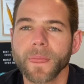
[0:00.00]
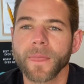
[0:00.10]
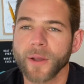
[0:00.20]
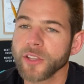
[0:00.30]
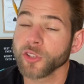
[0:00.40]

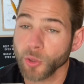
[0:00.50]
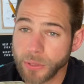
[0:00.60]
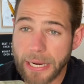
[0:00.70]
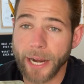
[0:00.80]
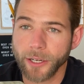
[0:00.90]
okay, so you were
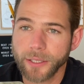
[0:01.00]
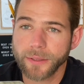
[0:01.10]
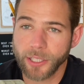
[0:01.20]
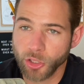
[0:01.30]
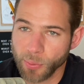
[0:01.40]
tired
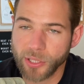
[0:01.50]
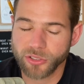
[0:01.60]
and you pressed